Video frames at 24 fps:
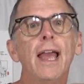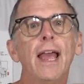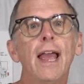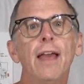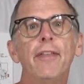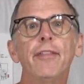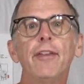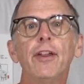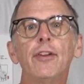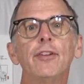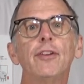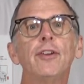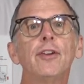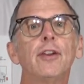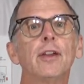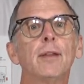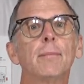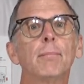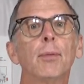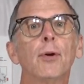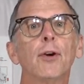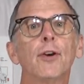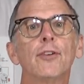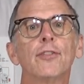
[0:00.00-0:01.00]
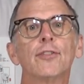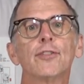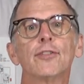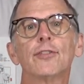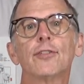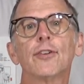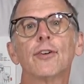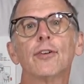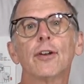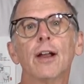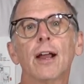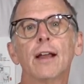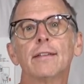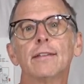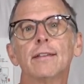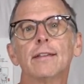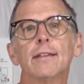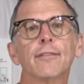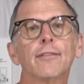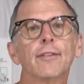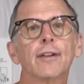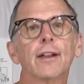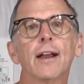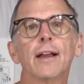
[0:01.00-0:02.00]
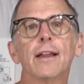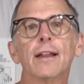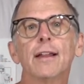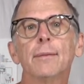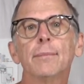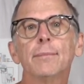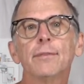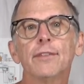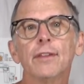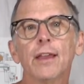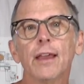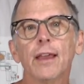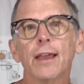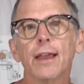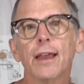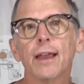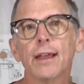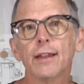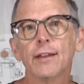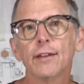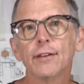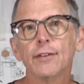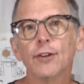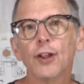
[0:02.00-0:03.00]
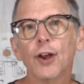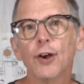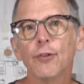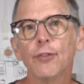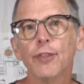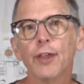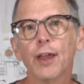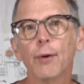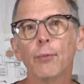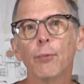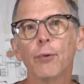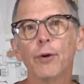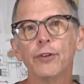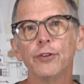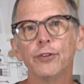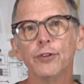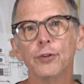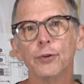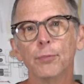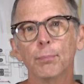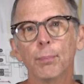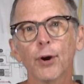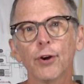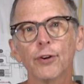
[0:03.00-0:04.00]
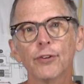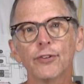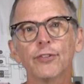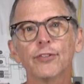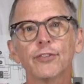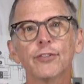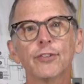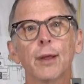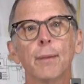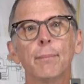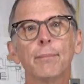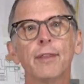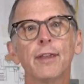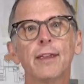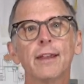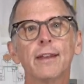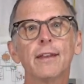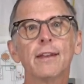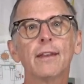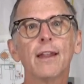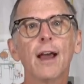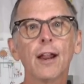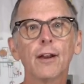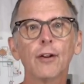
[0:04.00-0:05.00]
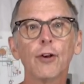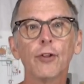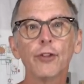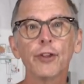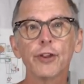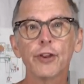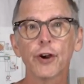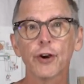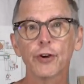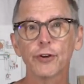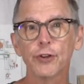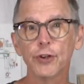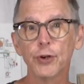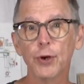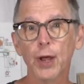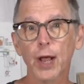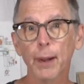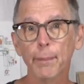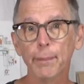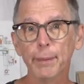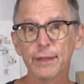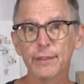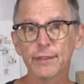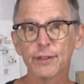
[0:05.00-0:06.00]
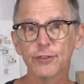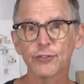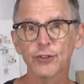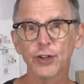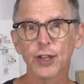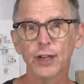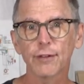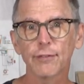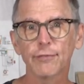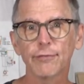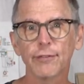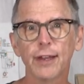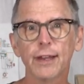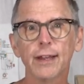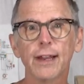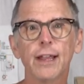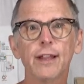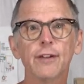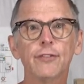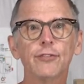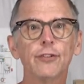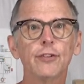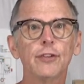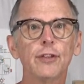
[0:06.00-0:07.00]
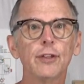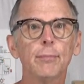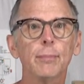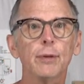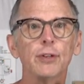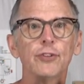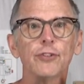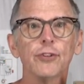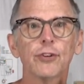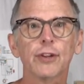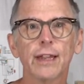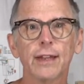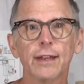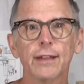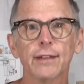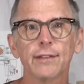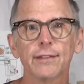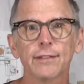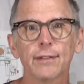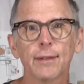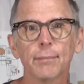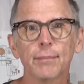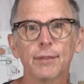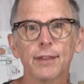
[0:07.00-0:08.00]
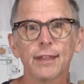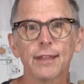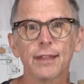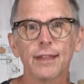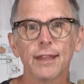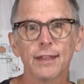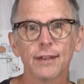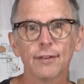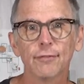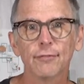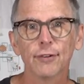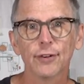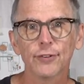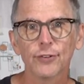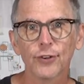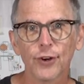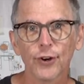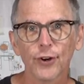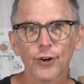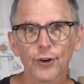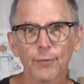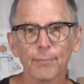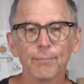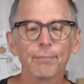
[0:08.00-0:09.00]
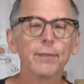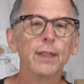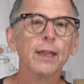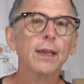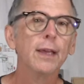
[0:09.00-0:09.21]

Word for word: And there you can purchase all kinds of different items and know that when you purchase something, not only are you helping the channel financially, but you're getting something in return.